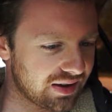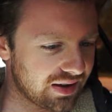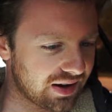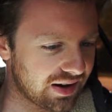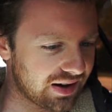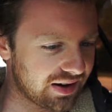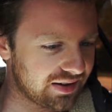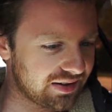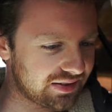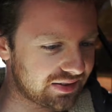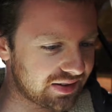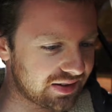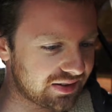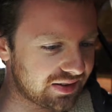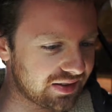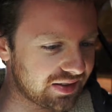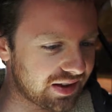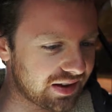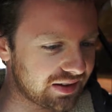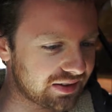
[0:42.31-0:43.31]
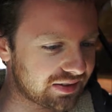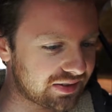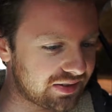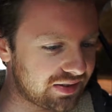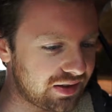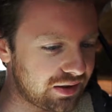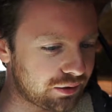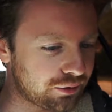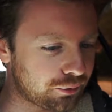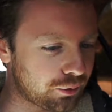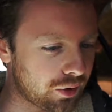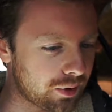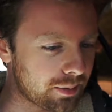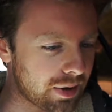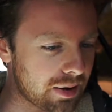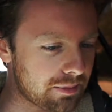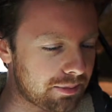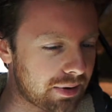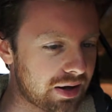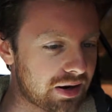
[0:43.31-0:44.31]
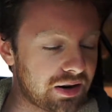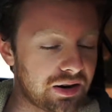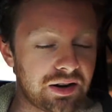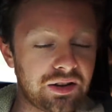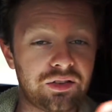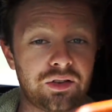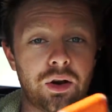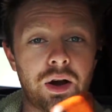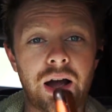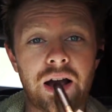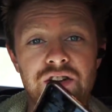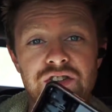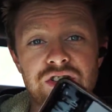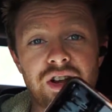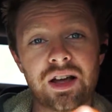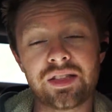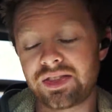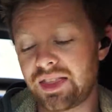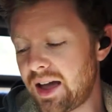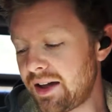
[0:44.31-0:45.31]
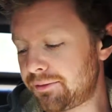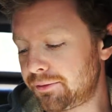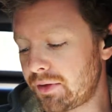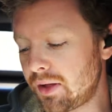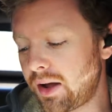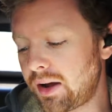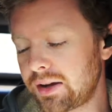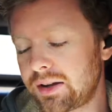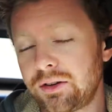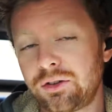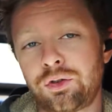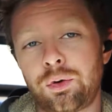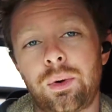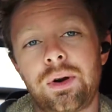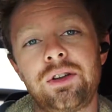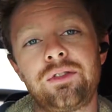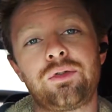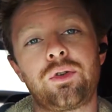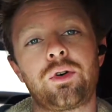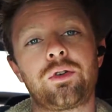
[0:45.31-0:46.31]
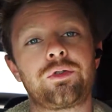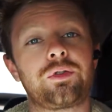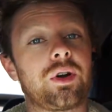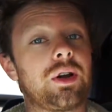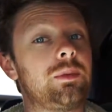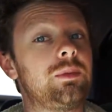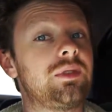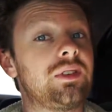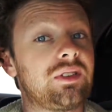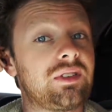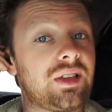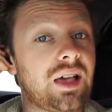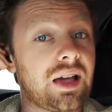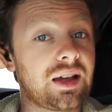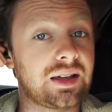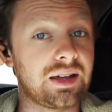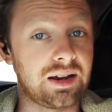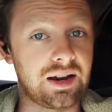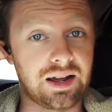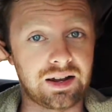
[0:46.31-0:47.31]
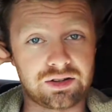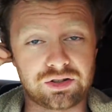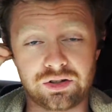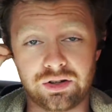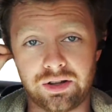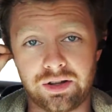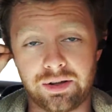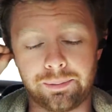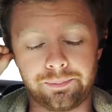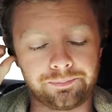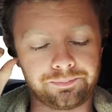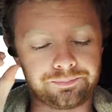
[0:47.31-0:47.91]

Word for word: uh, he says he likes this format better. And so I shot that vlog in 24 frames a second, actually.